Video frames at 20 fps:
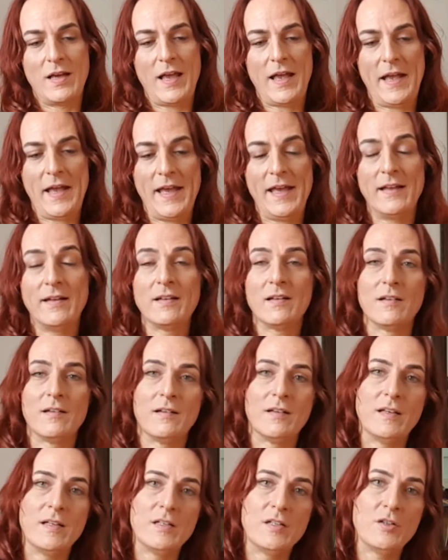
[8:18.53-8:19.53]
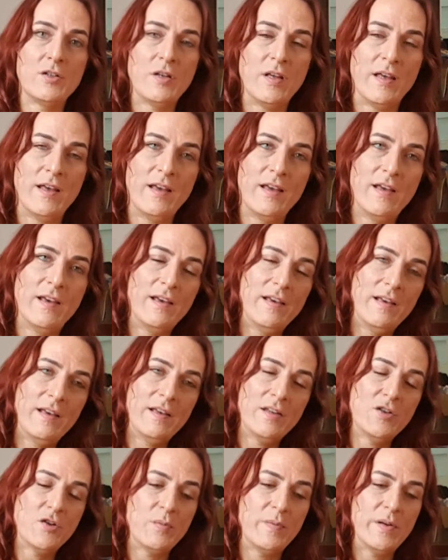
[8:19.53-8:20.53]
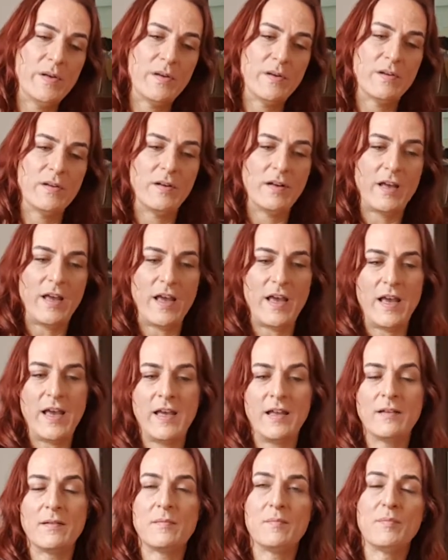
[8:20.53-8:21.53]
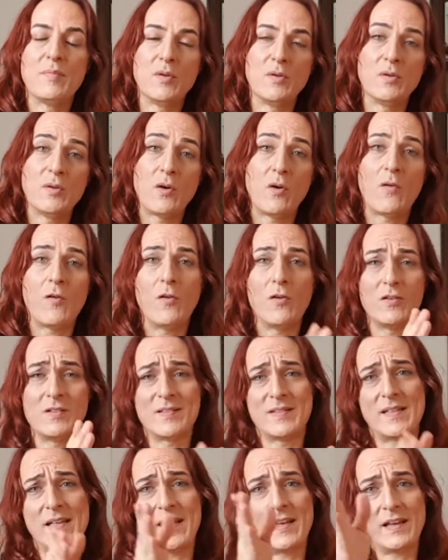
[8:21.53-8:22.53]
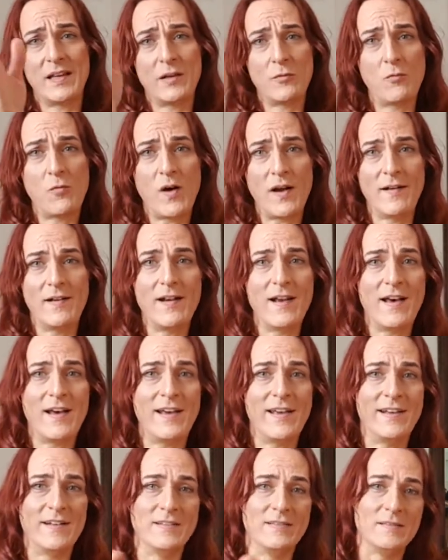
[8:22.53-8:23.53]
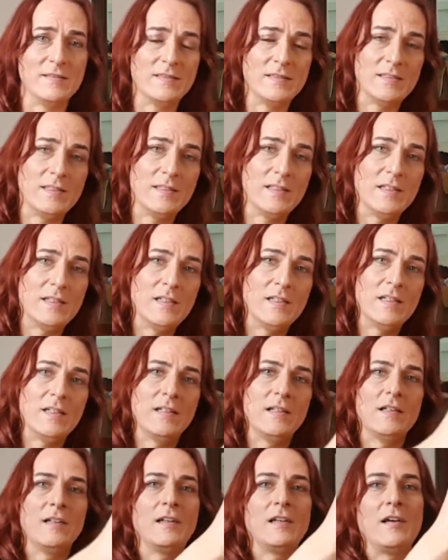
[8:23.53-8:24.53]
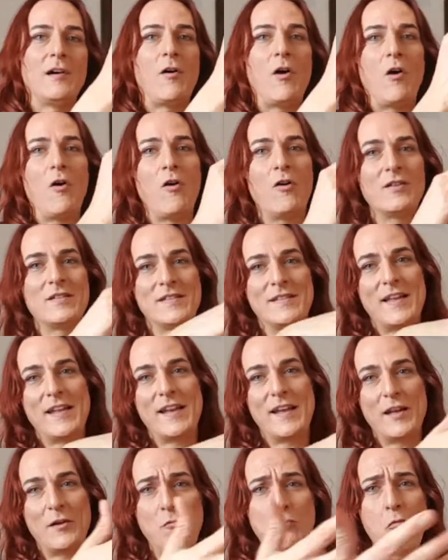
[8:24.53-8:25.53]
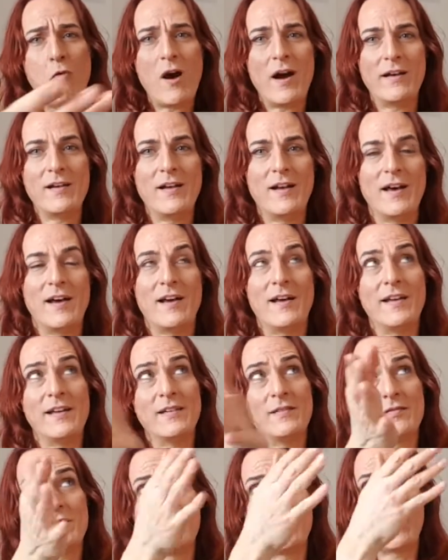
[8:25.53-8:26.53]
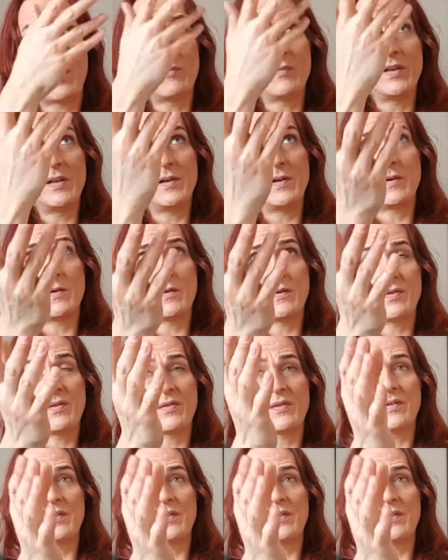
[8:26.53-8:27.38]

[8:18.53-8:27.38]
and uh, uh, Jupiter and Pluto, all standing in one line. All standing in one line from the Earth,